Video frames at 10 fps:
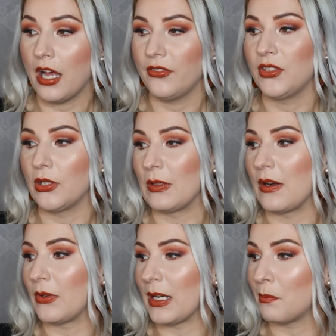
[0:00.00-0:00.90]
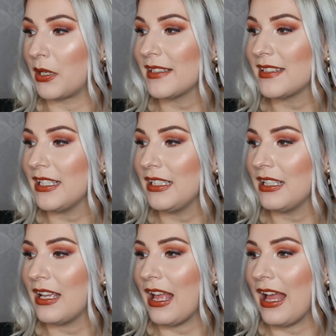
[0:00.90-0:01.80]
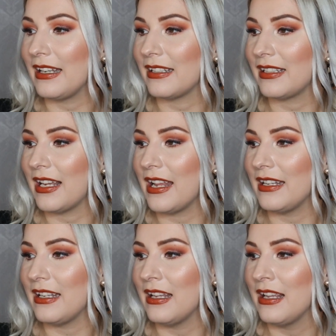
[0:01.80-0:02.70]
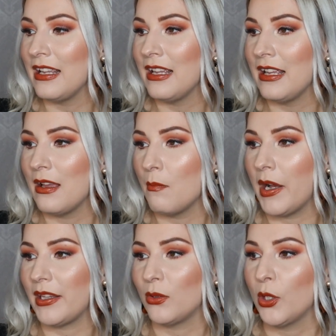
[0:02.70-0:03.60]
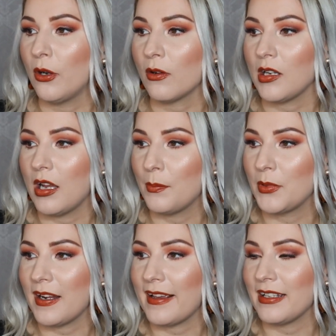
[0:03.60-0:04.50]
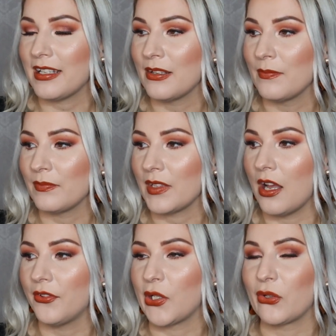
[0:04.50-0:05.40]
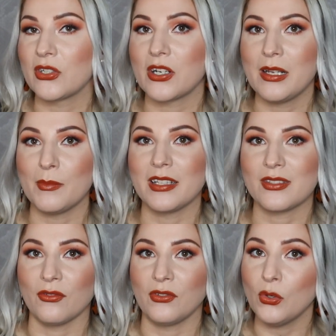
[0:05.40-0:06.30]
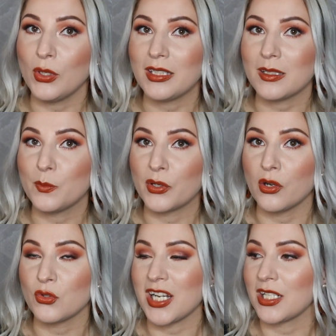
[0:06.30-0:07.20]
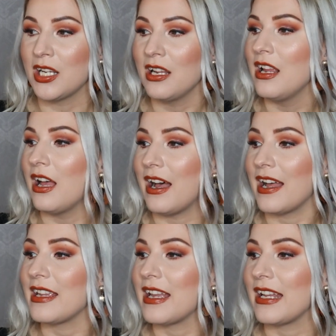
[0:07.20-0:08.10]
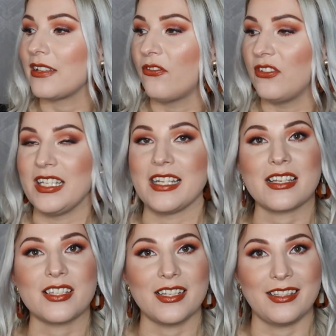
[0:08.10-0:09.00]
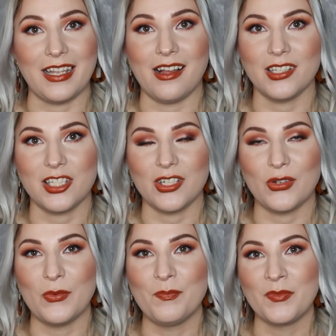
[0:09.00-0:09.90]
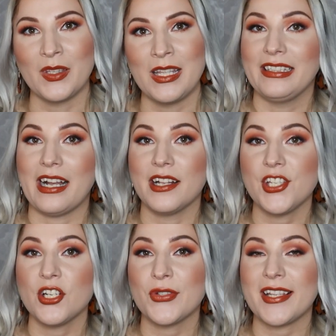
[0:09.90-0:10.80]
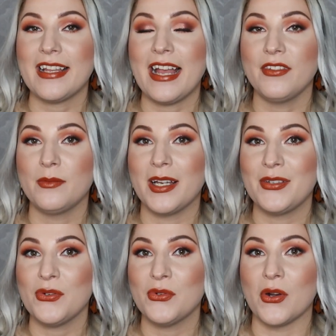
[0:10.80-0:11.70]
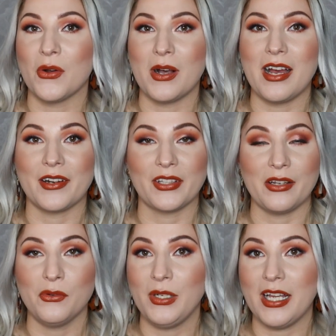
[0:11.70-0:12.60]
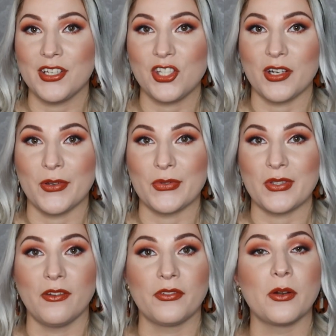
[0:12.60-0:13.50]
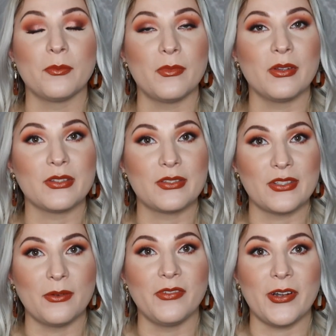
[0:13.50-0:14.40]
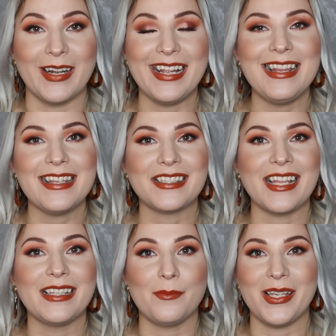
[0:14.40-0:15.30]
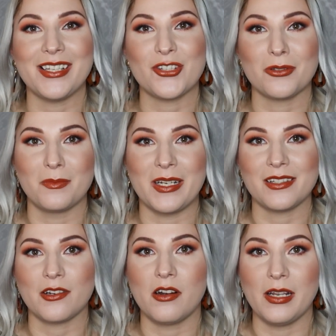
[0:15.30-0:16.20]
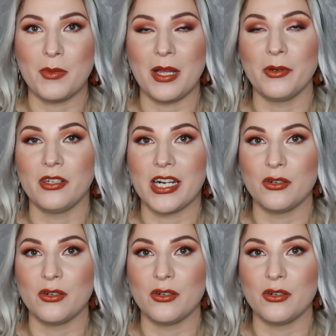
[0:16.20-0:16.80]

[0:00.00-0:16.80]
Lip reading: after repressing, and then by the third update, after 3 months of doing this project, I had finished the eyeshadow. The eyeshadows I have in my duo are the only eyeshadows from somewhere else than the BH Cosmetics Carli Bybel